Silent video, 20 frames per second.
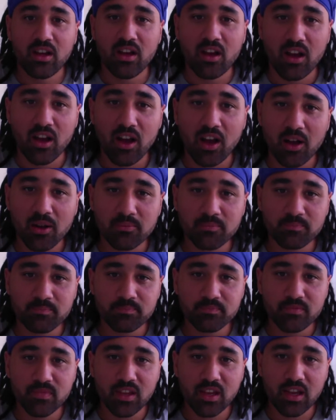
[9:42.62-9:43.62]

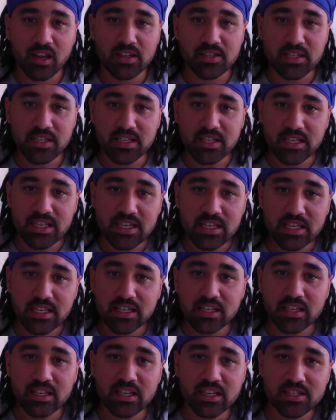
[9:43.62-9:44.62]
Um, as he
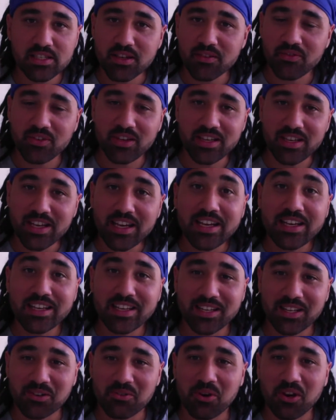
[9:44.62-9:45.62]
needed, as if he
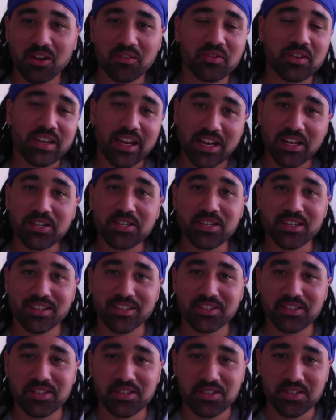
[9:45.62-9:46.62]
needed a qualification
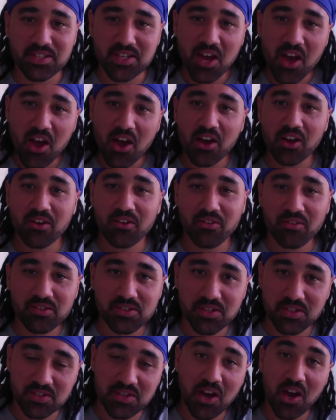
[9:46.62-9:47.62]
to turf
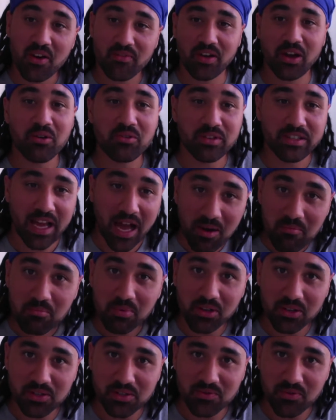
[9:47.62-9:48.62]
to turf out
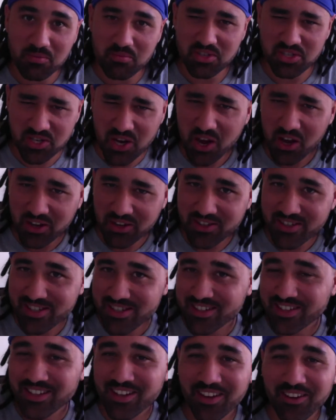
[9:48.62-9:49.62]
gamblers from a church.
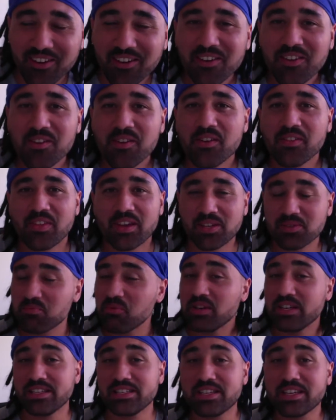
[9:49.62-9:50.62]
You know, that's
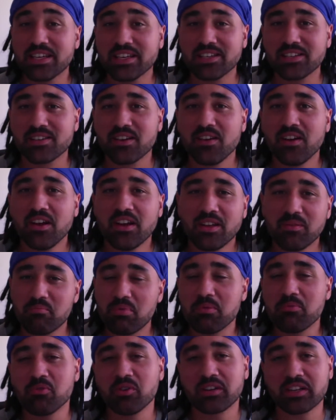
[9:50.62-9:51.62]
what he did.
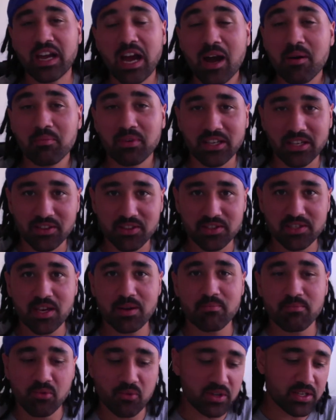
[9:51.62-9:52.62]
People were gambling in the
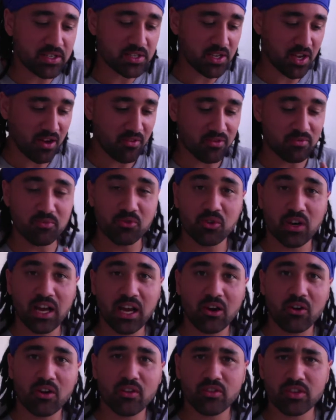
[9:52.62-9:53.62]
temple. He turfed them all
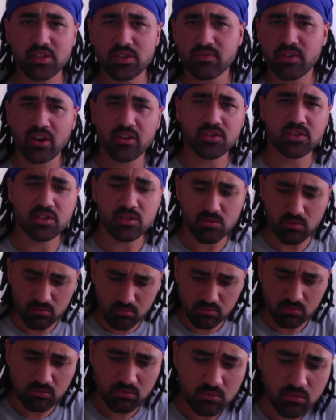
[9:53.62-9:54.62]
out, and these Pharisees
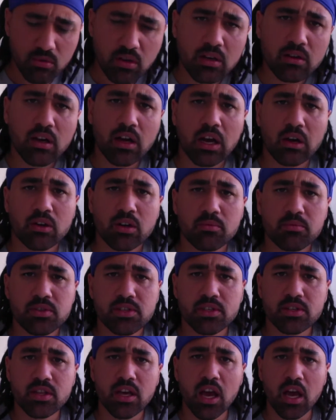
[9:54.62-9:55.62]
went, "How come you
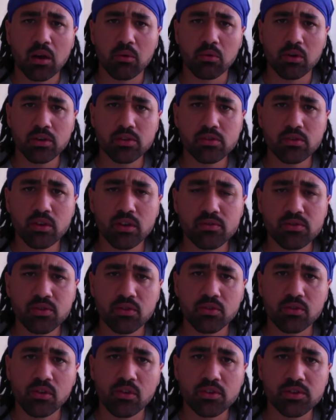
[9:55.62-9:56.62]
did that? Why gives you
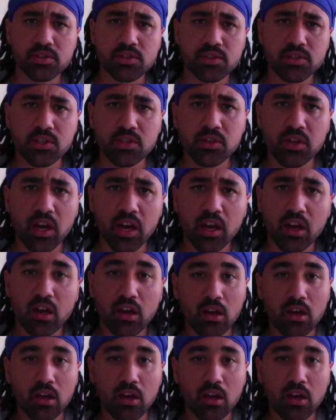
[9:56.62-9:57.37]
authority to do that?"